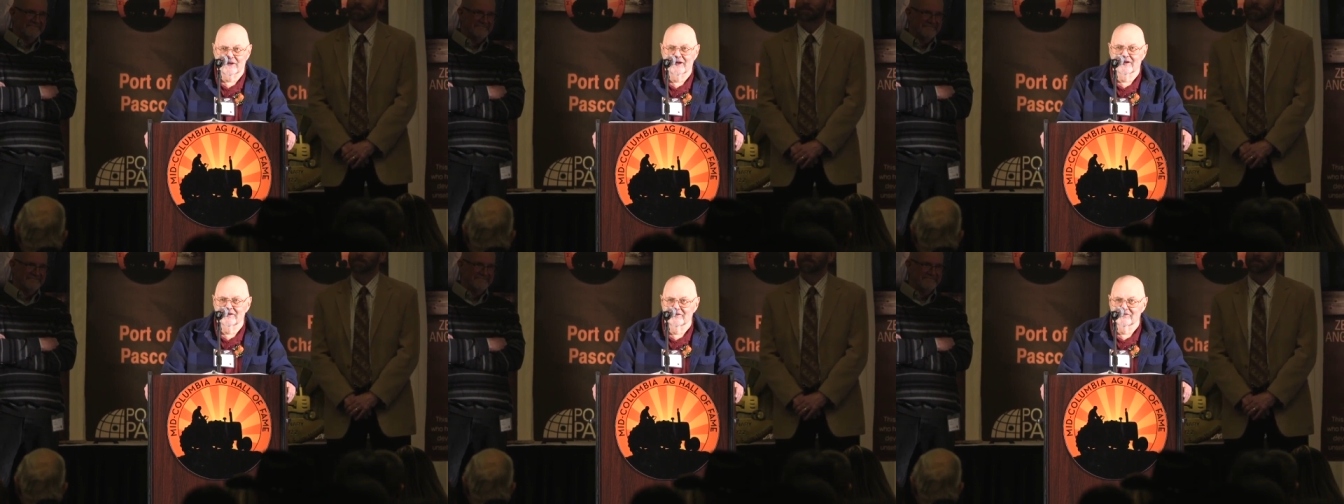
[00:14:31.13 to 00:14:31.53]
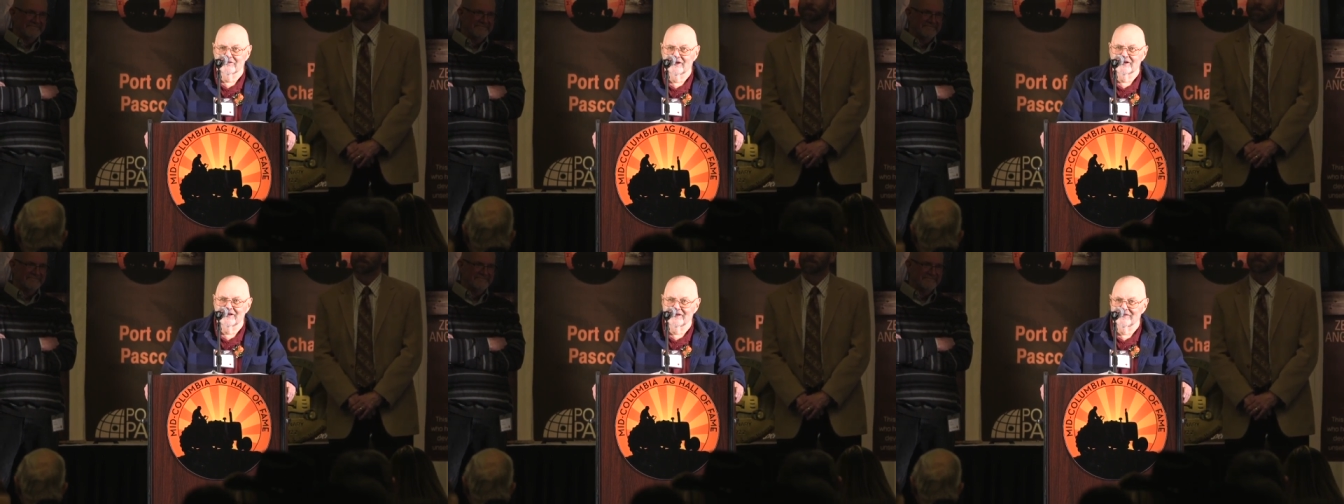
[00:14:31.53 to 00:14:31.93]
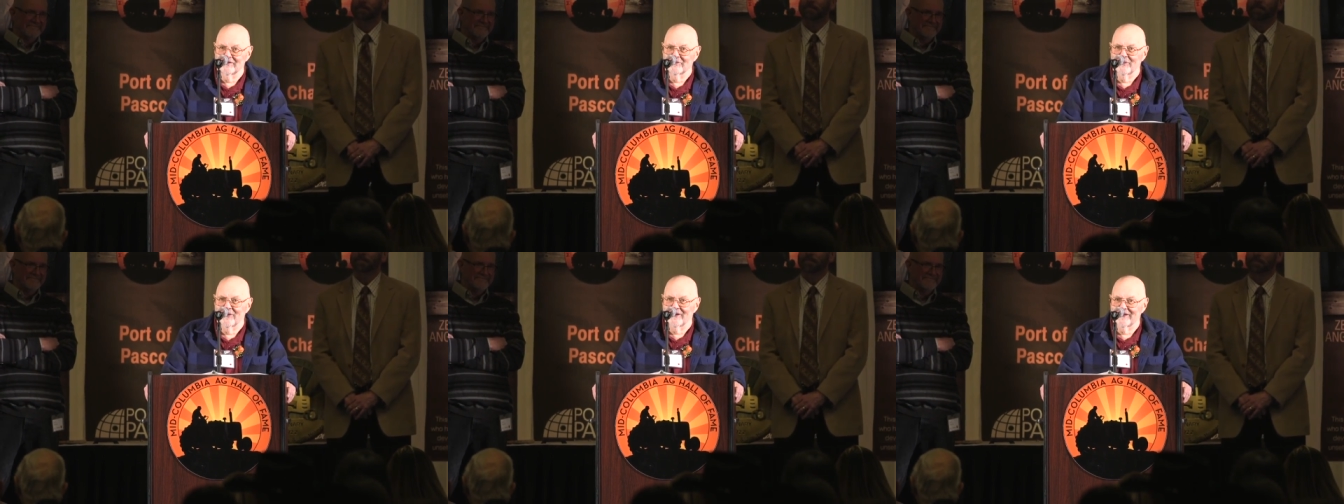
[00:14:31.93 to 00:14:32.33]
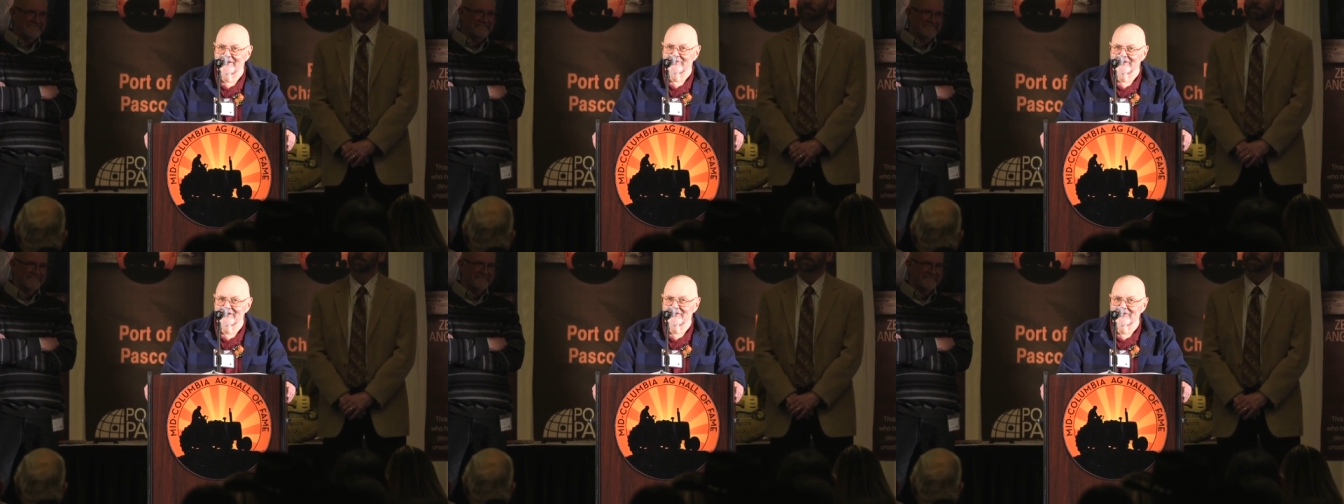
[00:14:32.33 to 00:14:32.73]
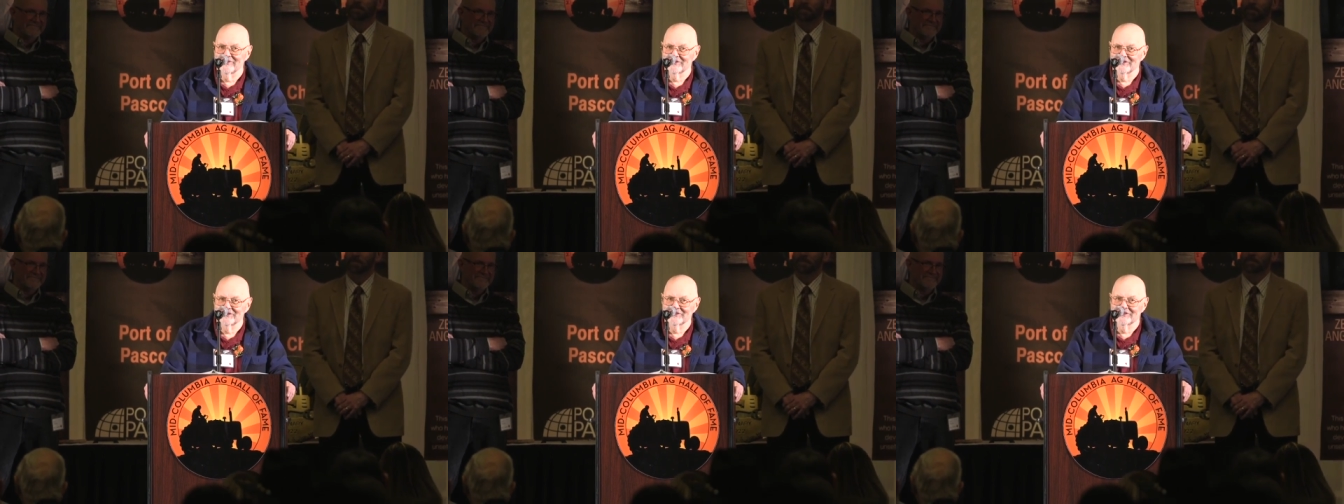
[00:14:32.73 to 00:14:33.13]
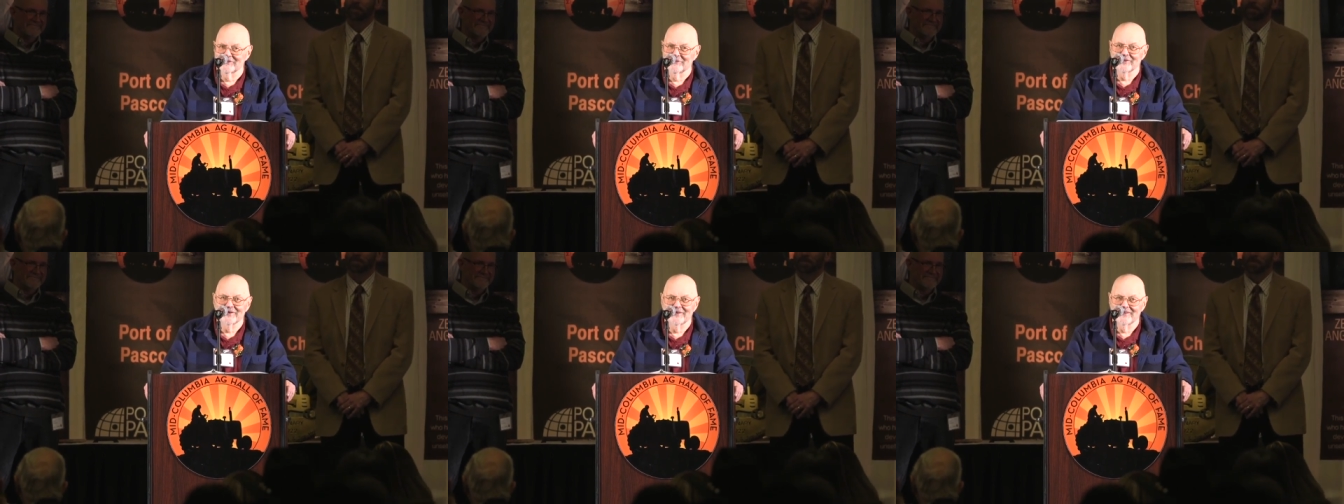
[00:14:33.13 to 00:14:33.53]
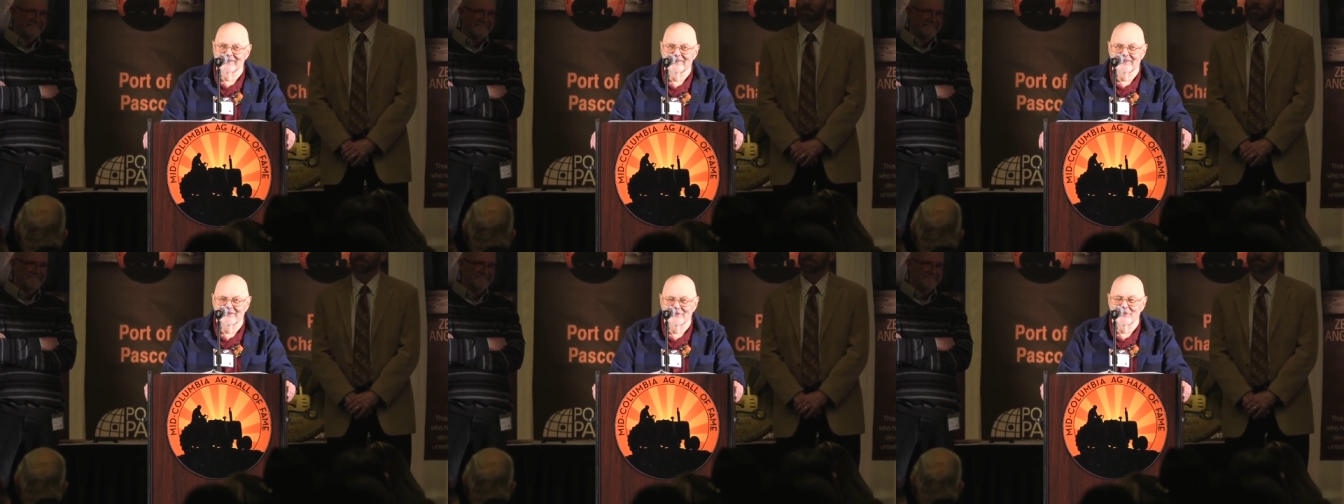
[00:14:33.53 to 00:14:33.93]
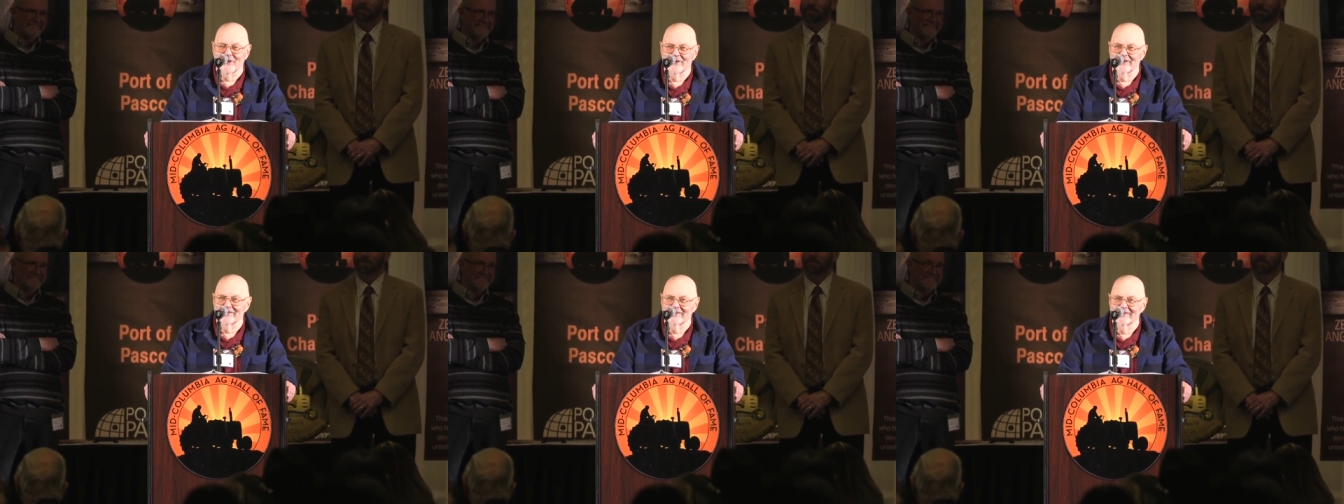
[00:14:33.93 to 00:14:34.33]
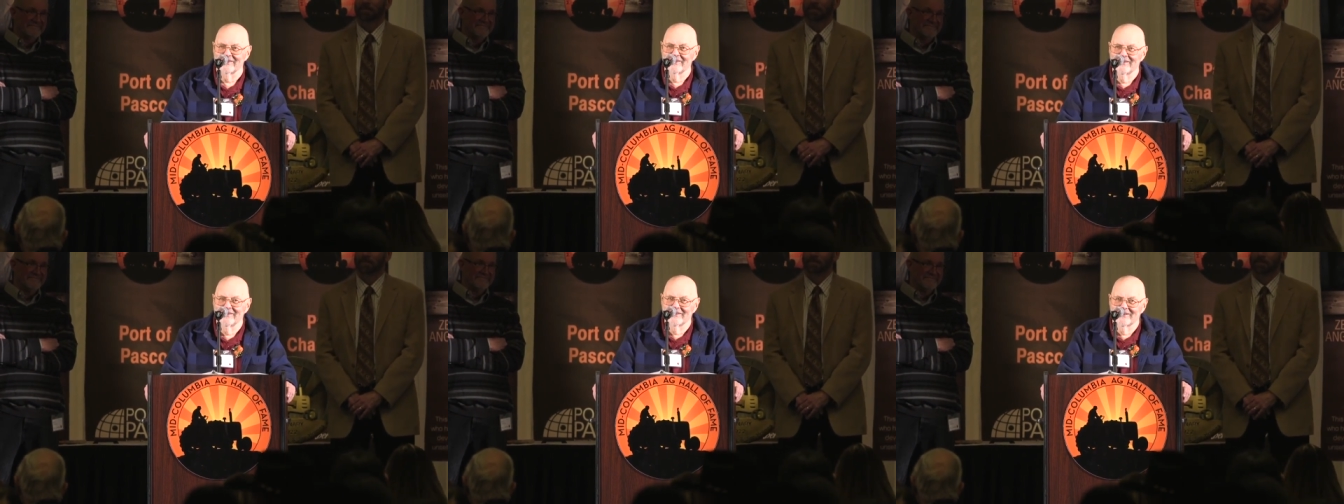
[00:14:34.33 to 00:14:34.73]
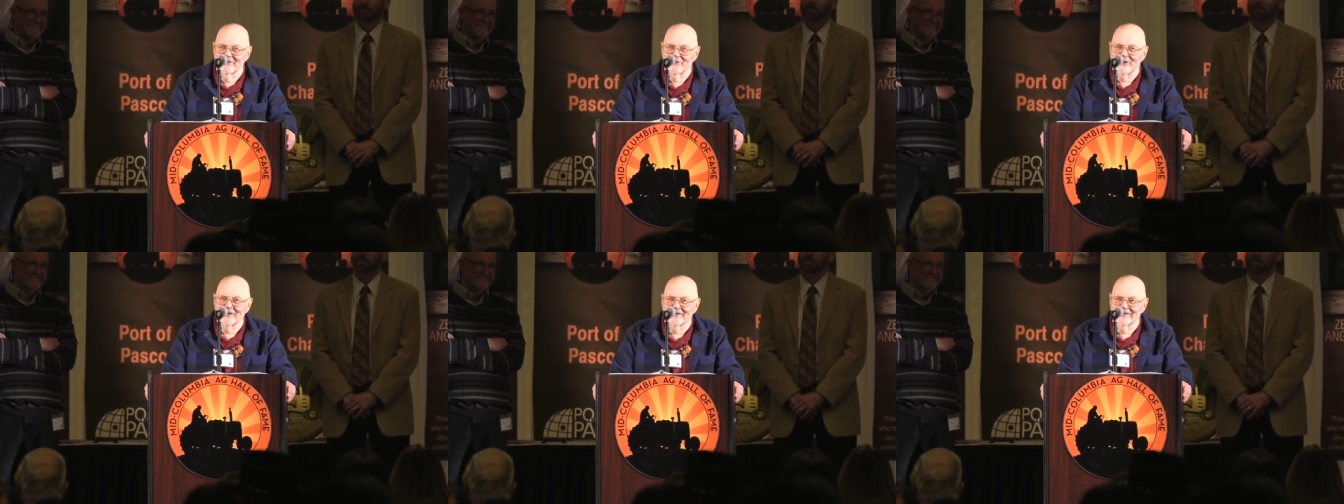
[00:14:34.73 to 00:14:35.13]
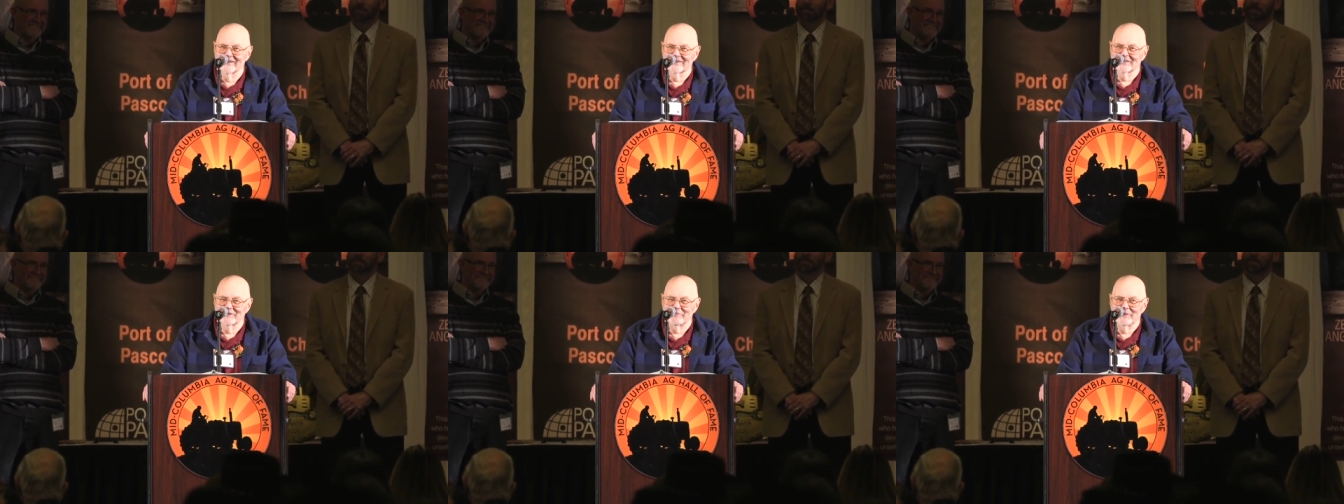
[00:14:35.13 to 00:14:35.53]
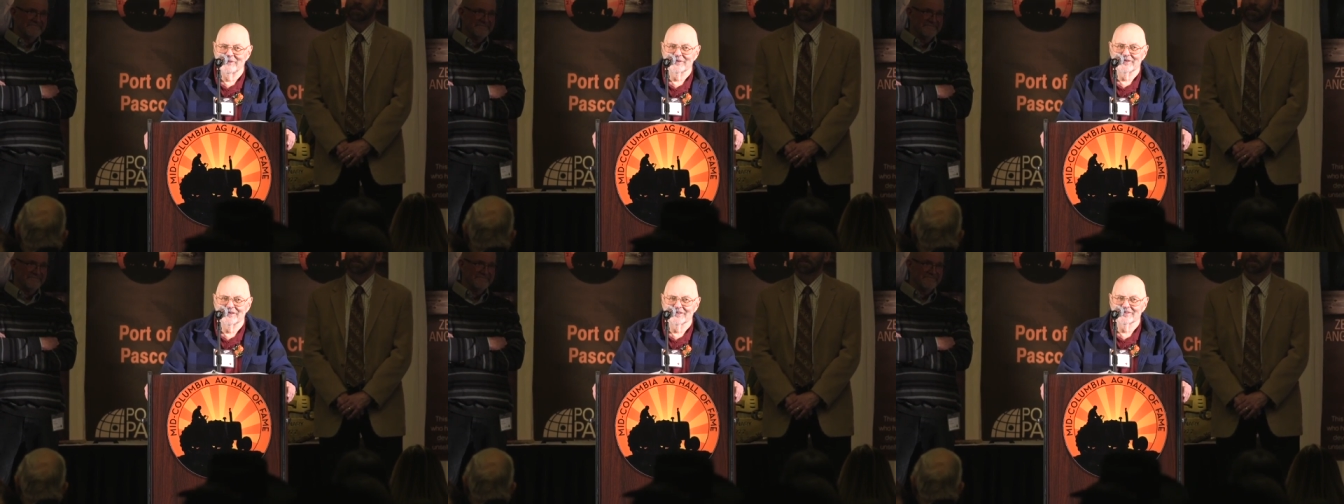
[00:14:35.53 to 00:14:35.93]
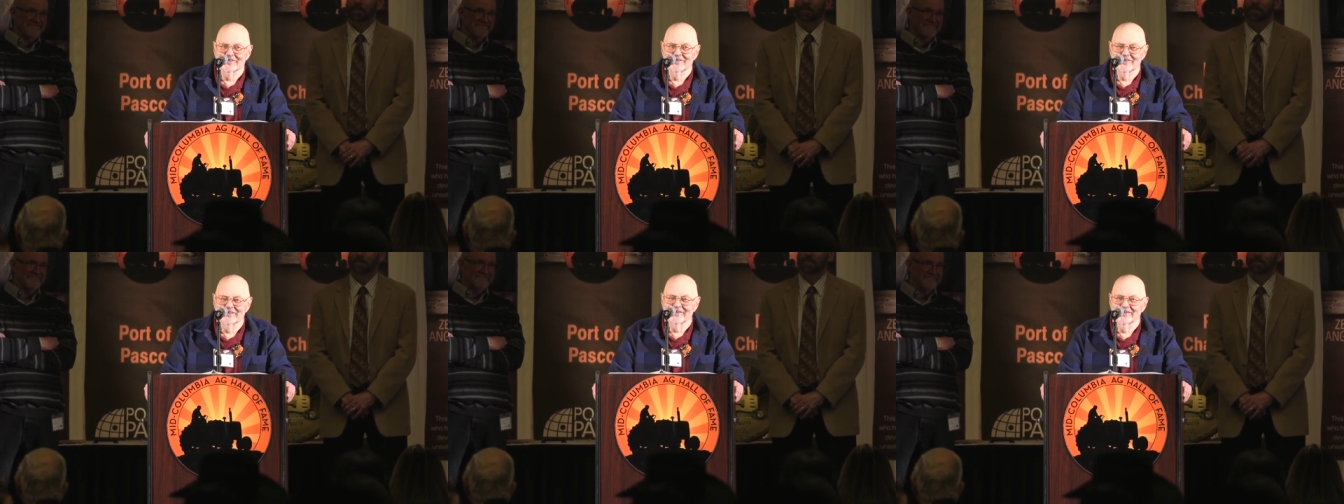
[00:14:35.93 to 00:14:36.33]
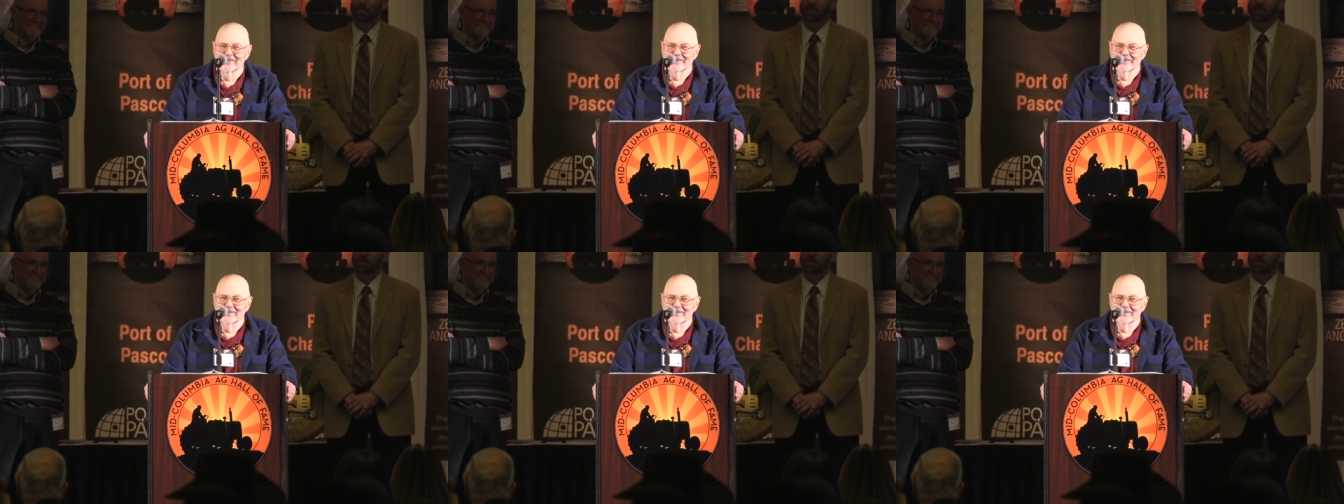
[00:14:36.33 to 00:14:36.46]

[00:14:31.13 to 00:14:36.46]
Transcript: working and running the winery, which is really quite a, quite an experience.